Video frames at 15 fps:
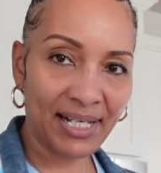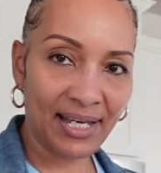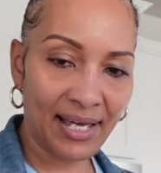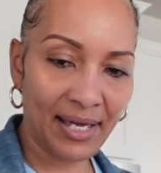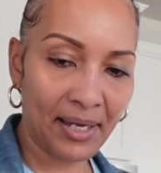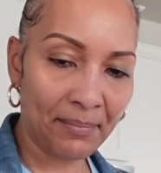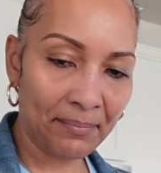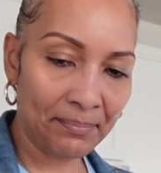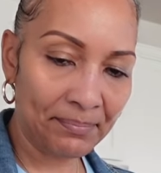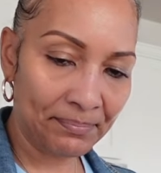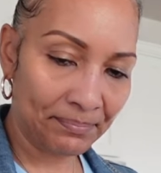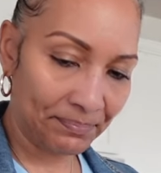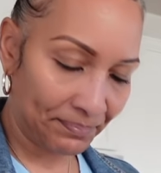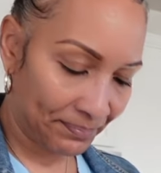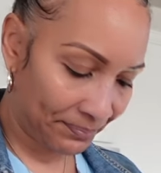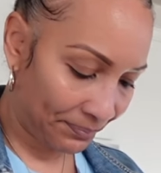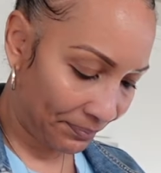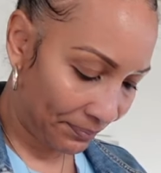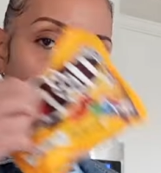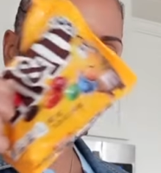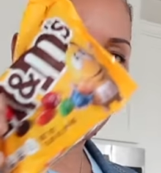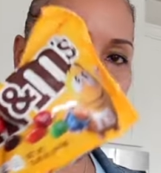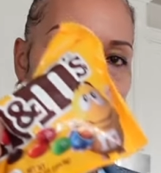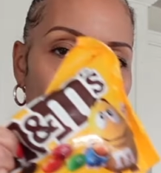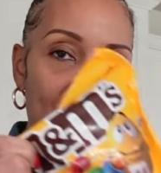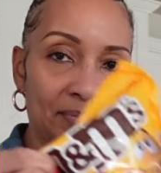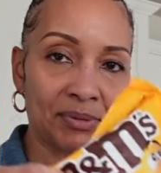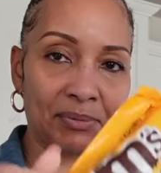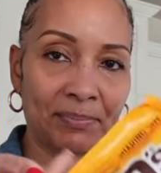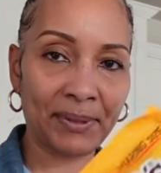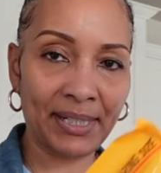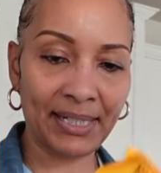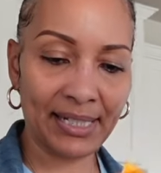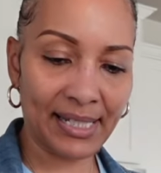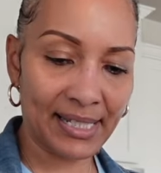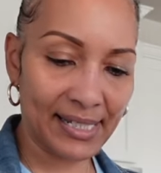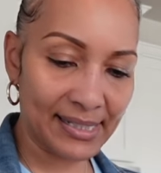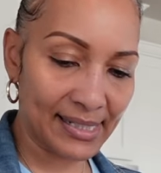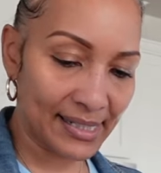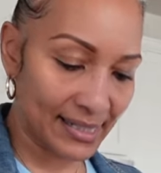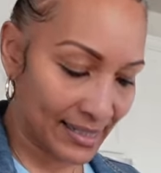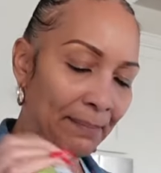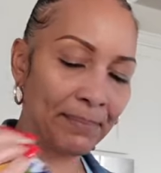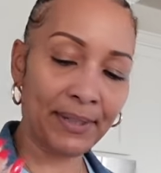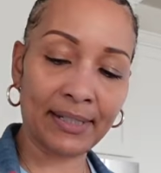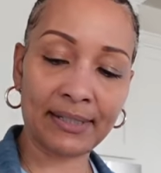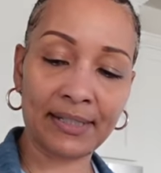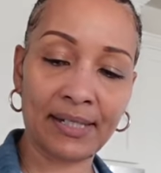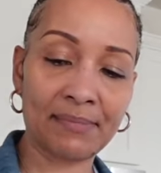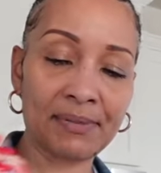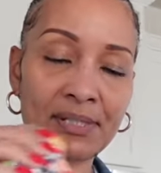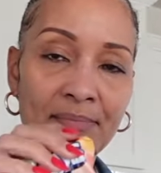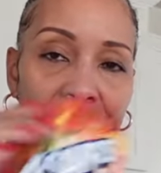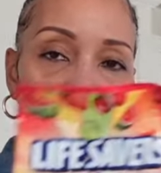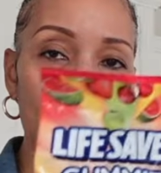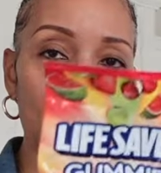gum, M&M's with peanuts. I picked up some